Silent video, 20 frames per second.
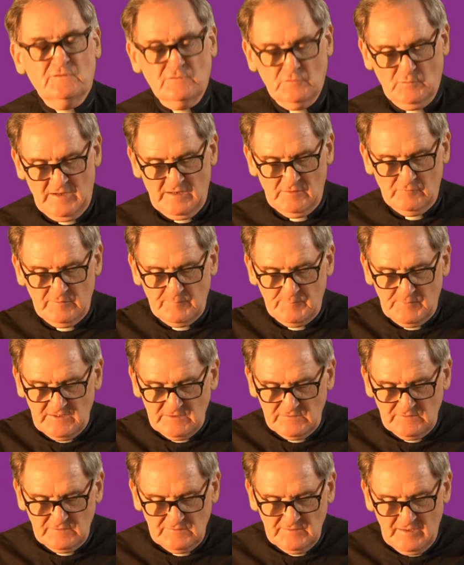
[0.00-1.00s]
So I'll
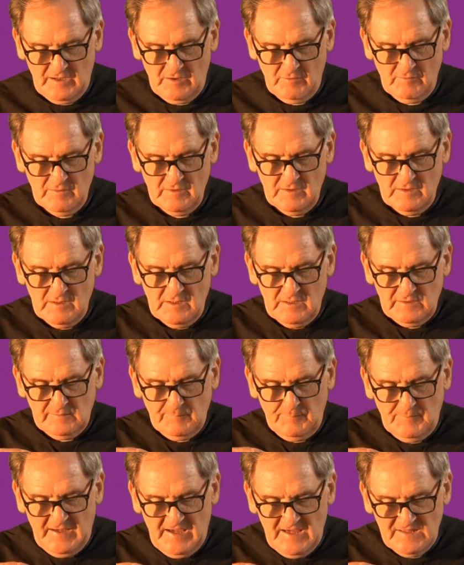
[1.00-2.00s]
repeat it now. The
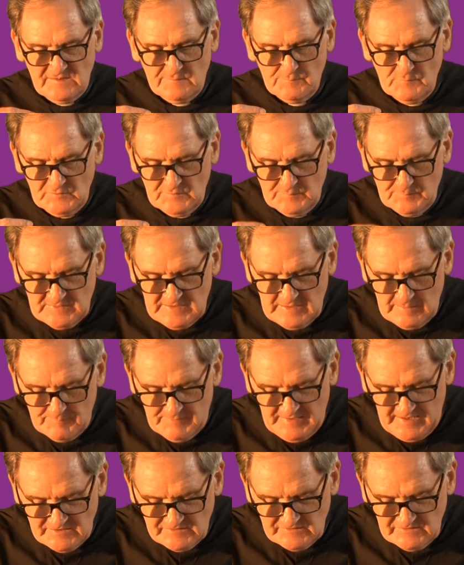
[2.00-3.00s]
past must be
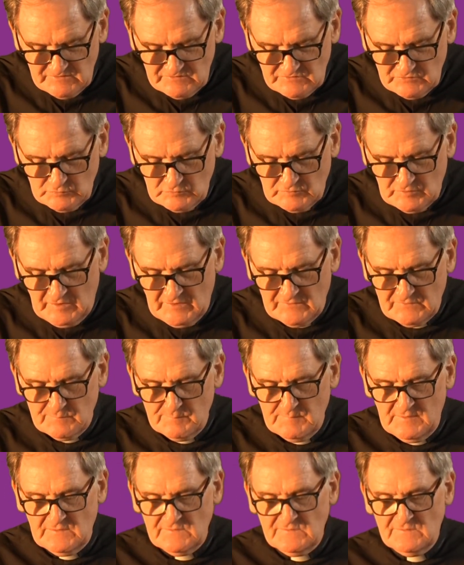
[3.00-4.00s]
abandoned to God's
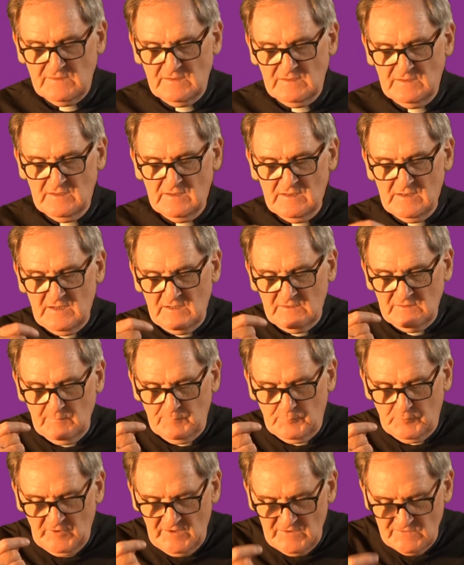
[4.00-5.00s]
mercy, the
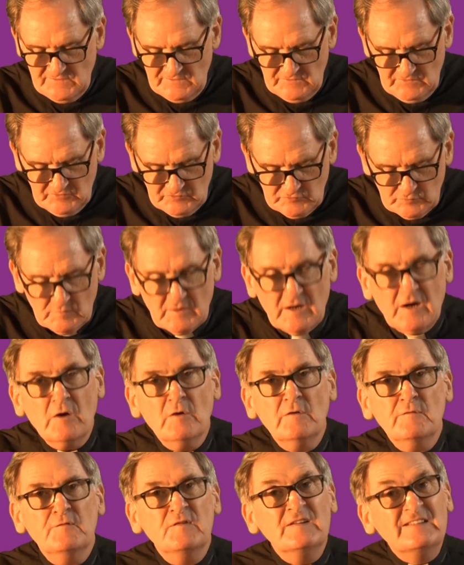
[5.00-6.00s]
present to
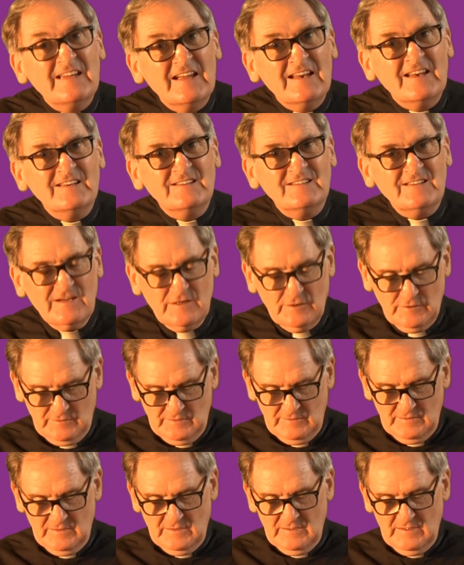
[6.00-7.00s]
our fidelity,
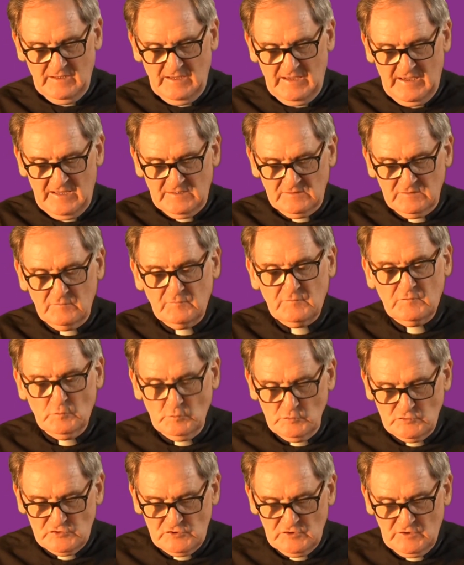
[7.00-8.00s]
and the
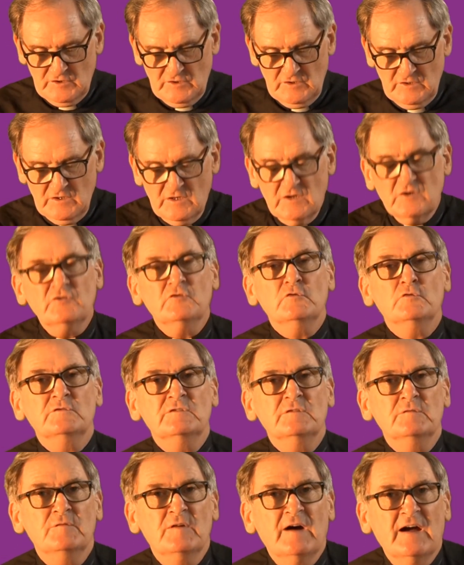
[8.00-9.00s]
future to
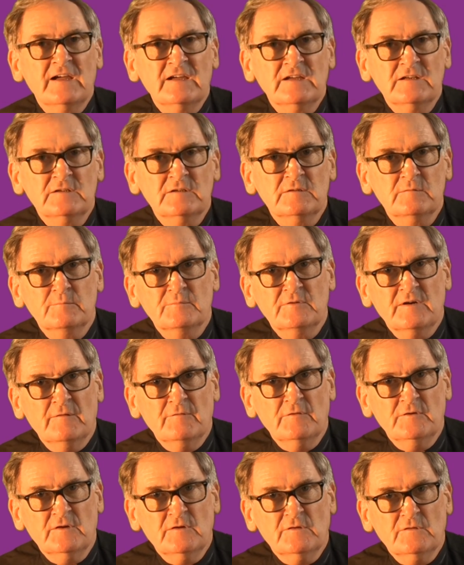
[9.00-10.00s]
divine
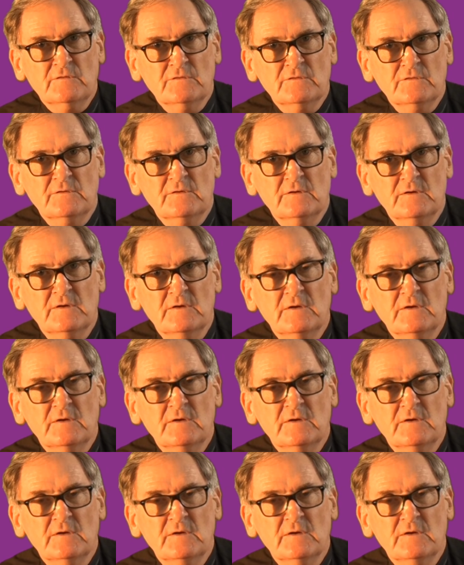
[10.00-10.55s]
providence.